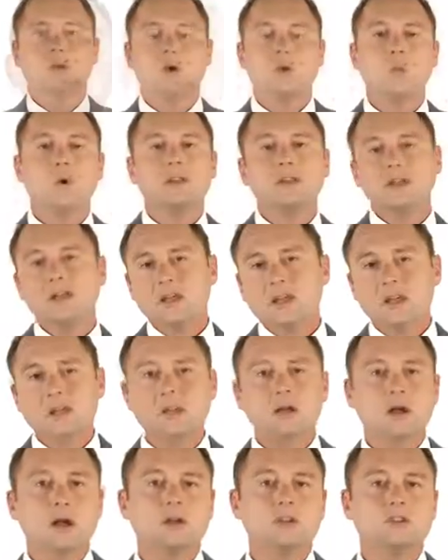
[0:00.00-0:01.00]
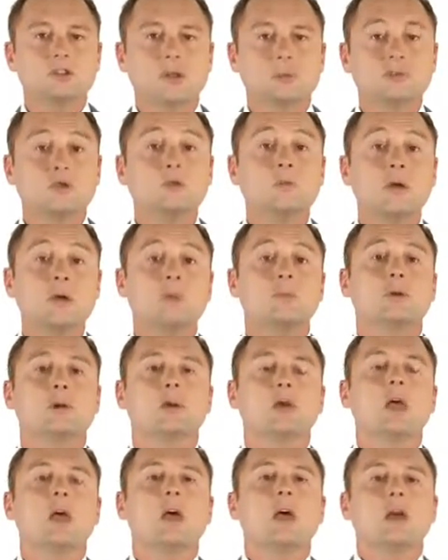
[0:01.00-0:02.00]
When linking concepts,
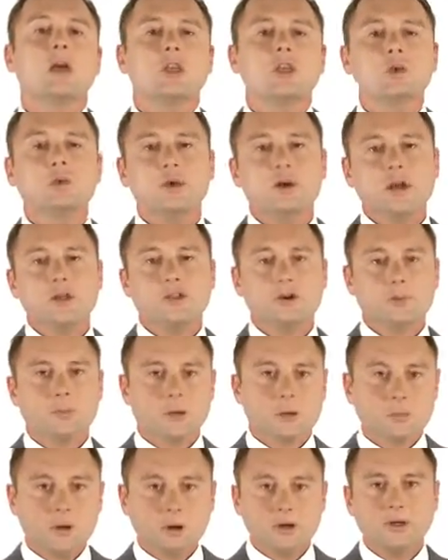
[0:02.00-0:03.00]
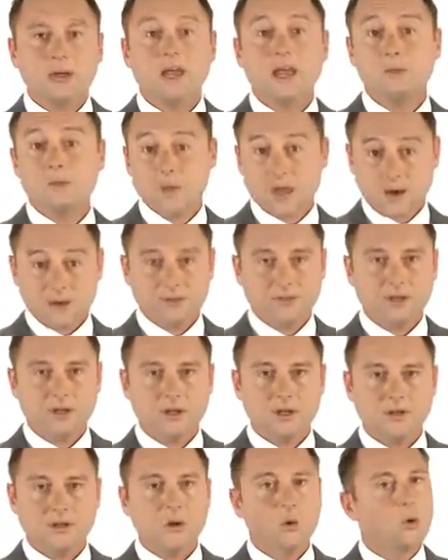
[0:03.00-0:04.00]
remember, you are either promoting a
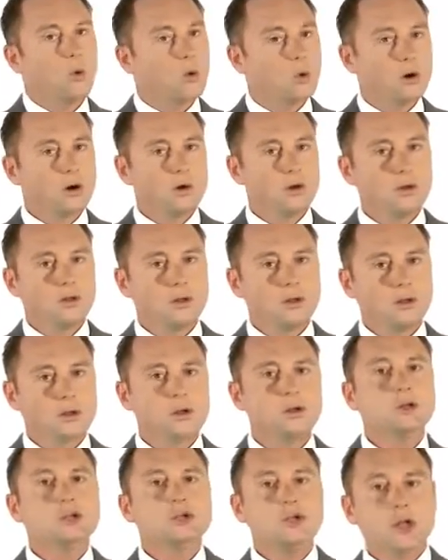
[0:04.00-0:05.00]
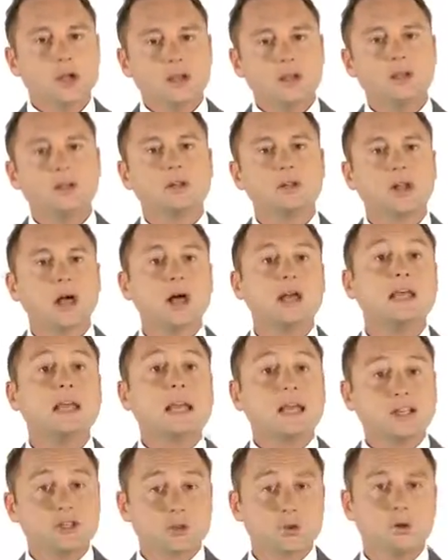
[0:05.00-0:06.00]
benefit or shutting and
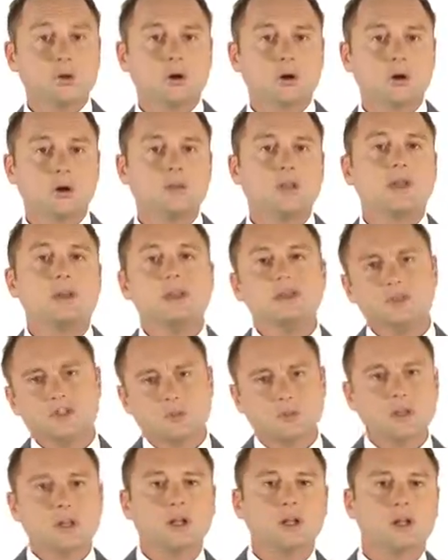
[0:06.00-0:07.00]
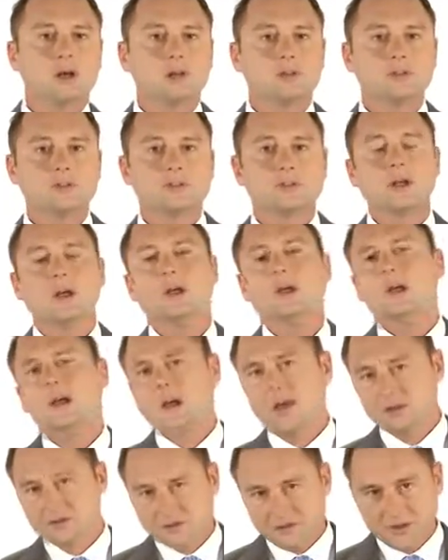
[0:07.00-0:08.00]
locking a door that needs to be closed.
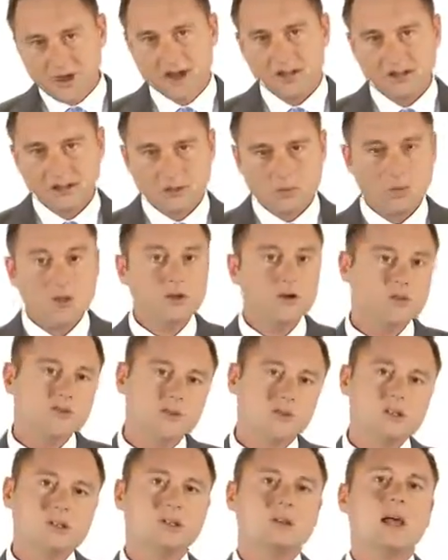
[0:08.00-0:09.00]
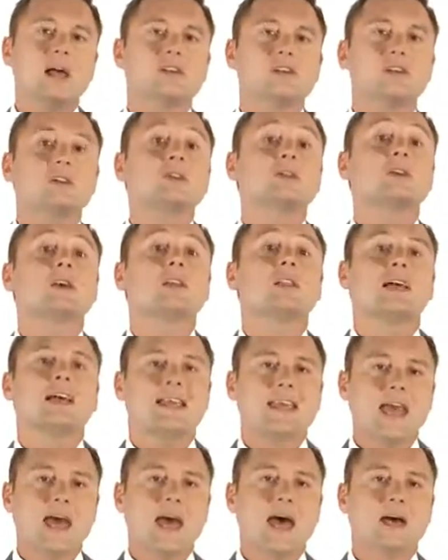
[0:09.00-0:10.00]
And finally, when you're visualizing the sale
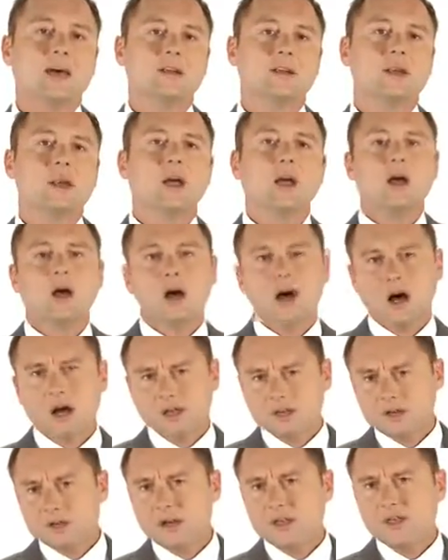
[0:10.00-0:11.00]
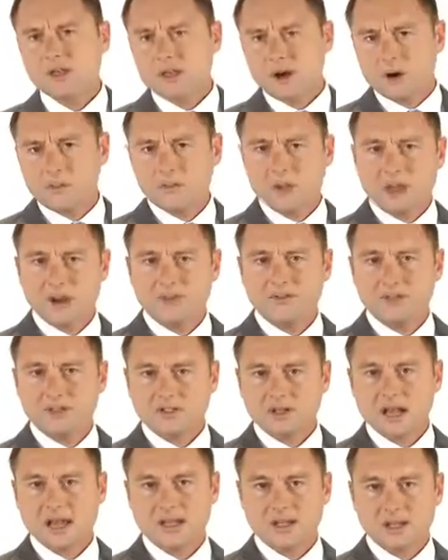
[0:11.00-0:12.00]
like CAD, underneath their
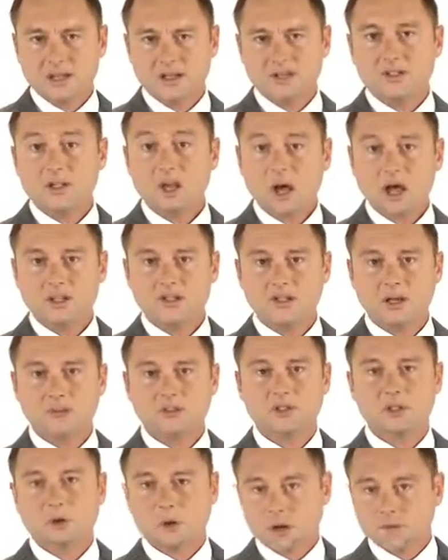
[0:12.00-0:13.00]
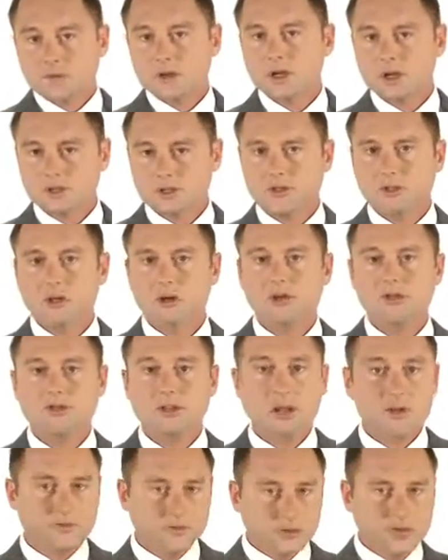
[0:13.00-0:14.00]
benefits, ideas, concepts, or even concerns
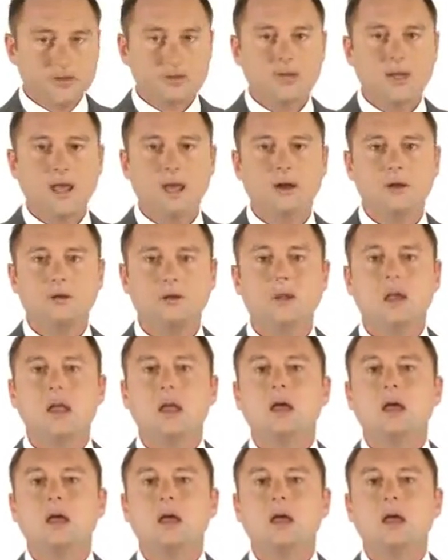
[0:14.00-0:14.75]
that you've written down,